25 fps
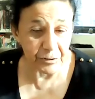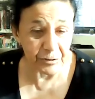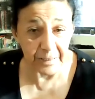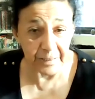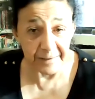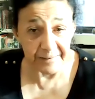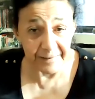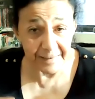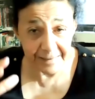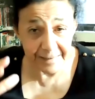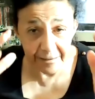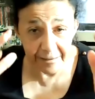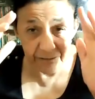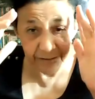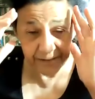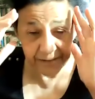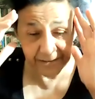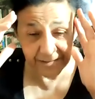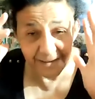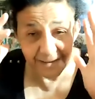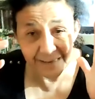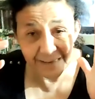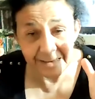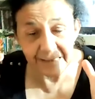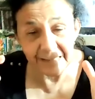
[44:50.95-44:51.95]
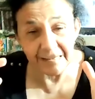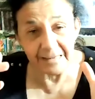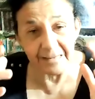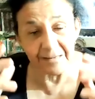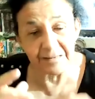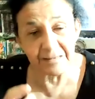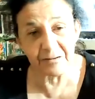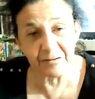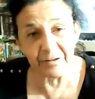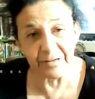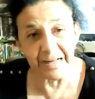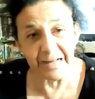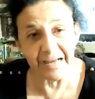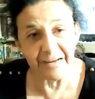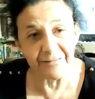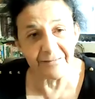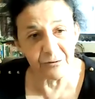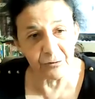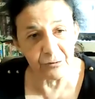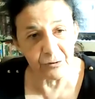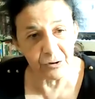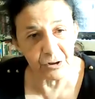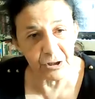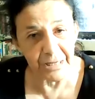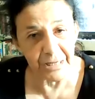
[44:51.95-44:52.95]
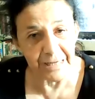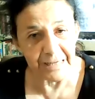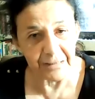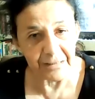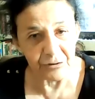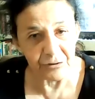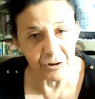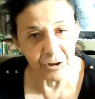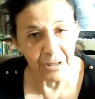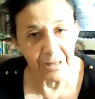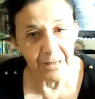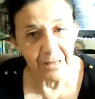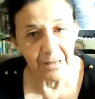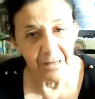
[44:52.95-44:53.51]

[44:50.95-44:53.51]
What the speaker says: So I think our thinking is going to have to change